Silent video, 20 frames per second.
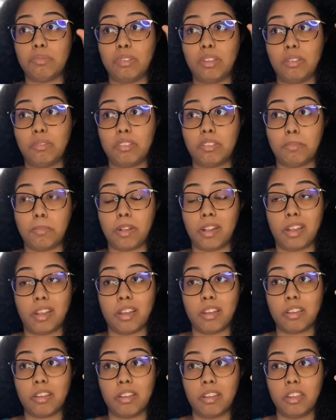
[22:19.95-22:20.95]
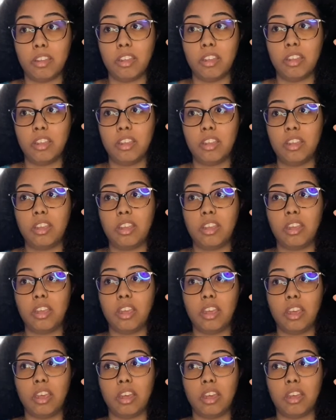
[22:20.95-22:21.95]
He was black,
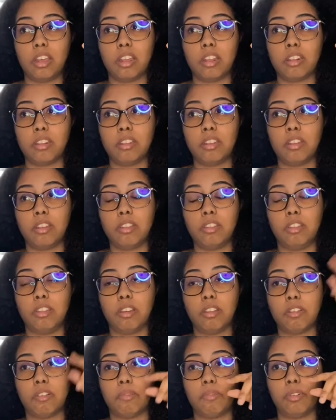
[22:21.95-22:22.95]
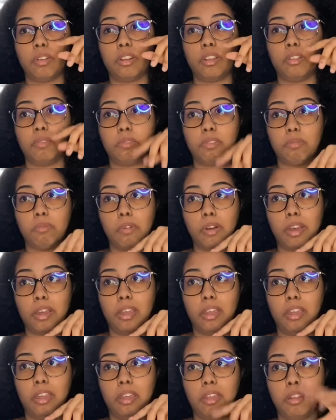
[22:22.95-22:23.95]
and the other one he was
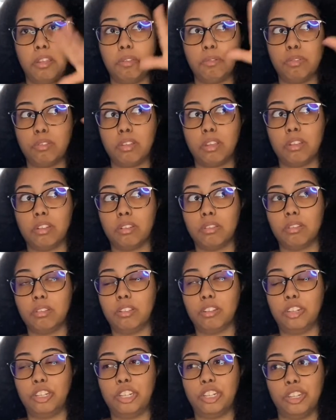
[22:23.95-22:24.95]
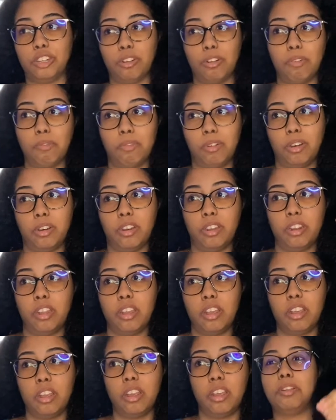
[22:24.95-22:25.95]
white, and he was like the chill one.
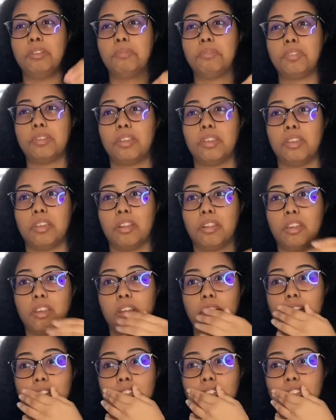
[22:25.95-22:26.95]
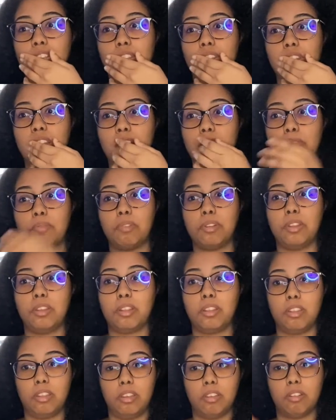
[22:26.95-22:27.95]
He was like yelling at us. He, that's what
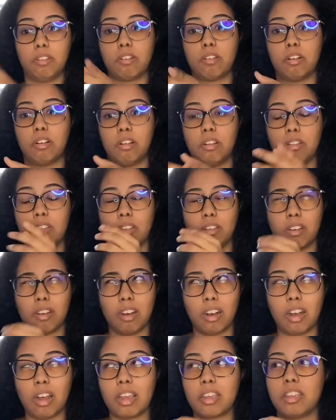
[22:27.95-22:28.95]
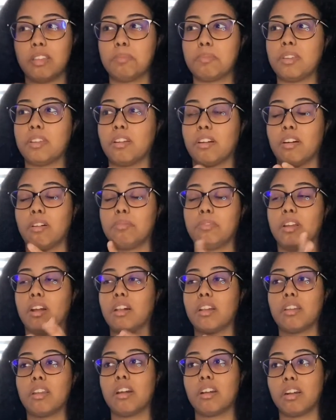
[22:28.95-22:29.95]
the other cop. I keep saying cop. Y'all
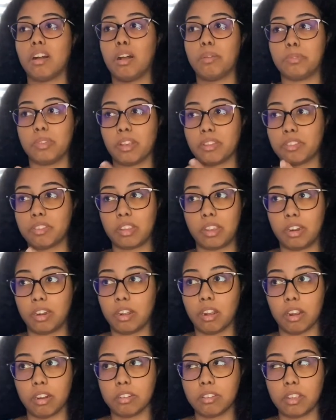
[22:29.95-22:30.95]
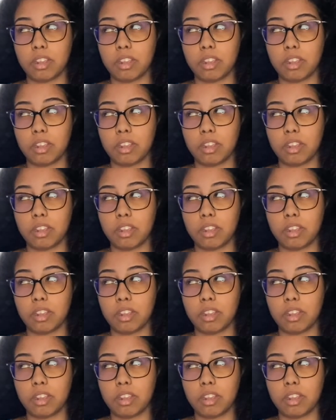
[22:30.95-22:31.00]
are not cops. Y'all security guards.